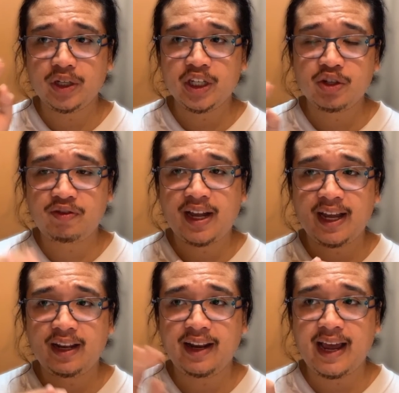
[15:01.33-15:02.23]
each
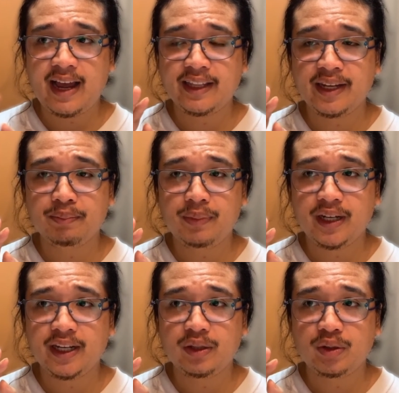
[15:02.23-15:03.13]
file and adding
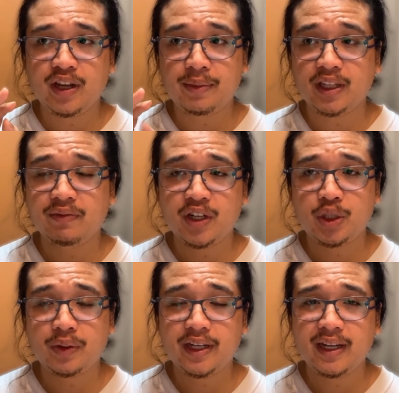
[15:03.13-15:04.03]
bleed to them
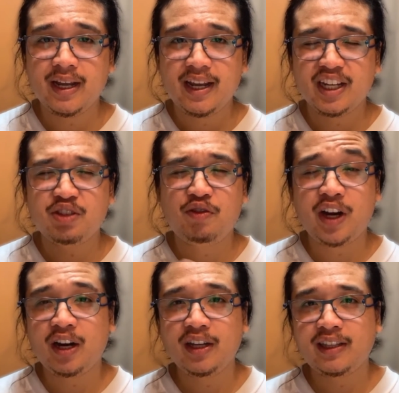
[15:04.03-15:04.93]
individually is
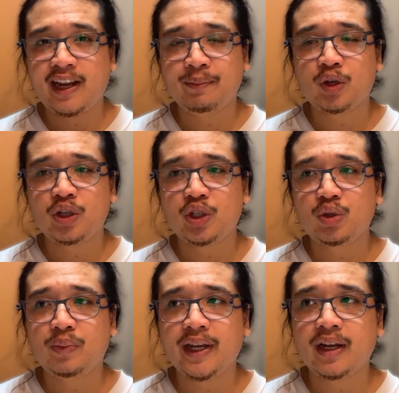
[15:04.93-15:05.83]
very time
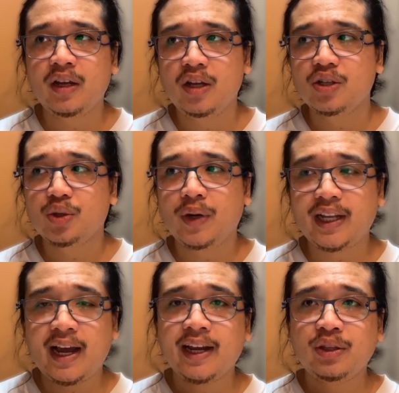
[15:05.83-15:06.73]
consuming. So what
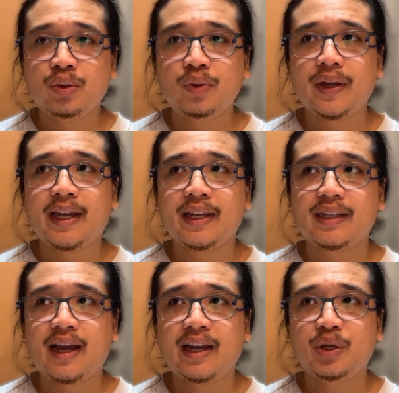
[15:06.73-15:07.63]
I do
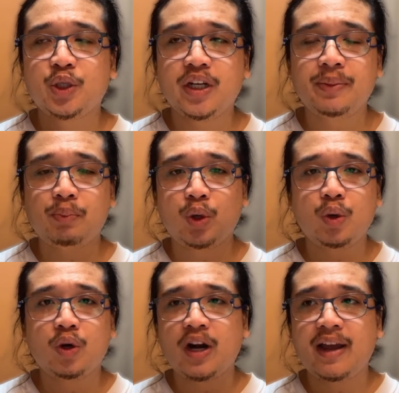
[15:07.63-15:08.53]
is I usually
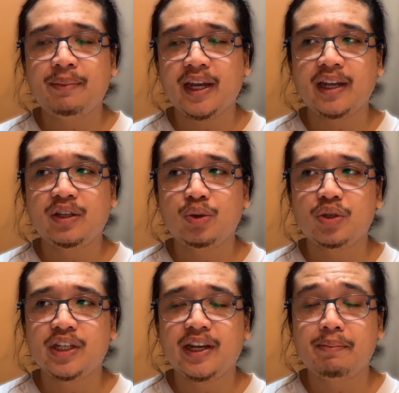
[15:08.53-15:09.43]
program it
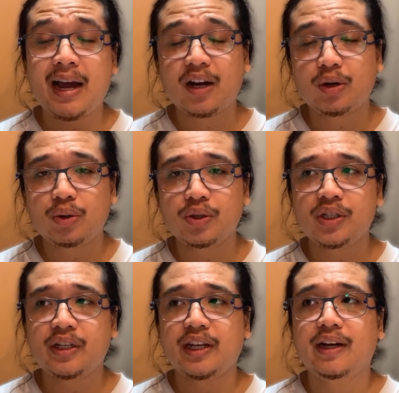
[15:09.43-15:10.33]
using
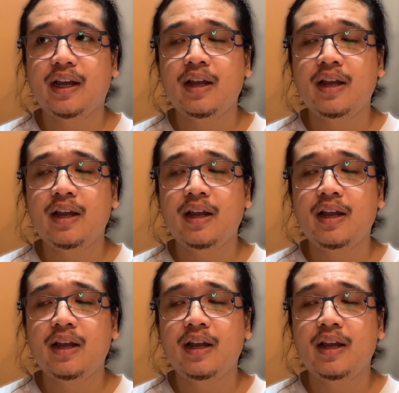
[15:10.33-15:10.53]
macros in